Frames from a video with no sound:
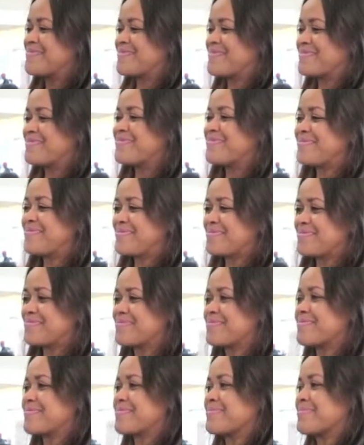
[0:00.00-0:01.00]

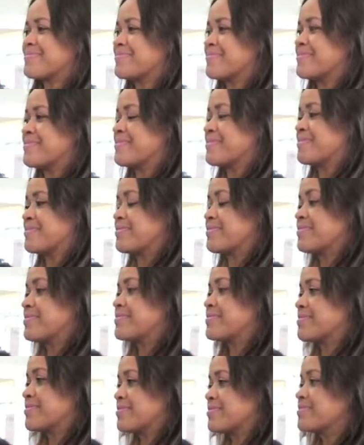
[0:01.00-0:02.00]

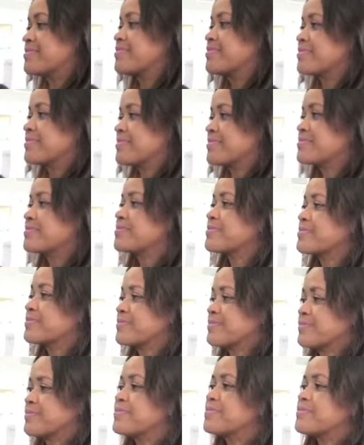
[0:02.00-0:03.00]

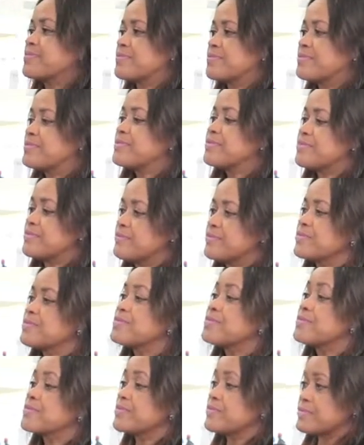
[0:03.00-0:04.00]

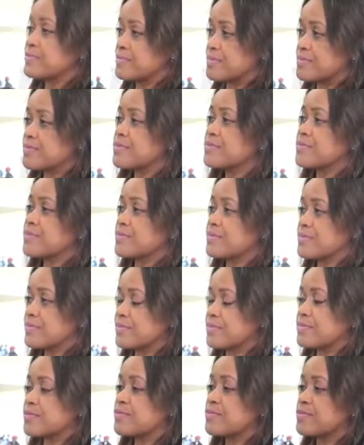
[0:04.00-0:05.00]

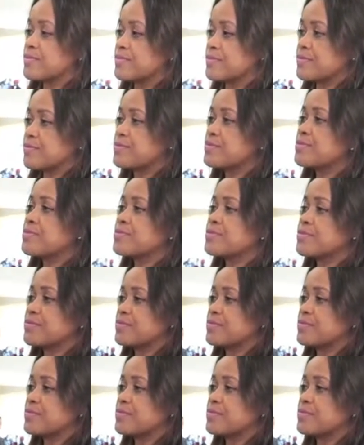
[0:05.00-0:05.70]
(silent)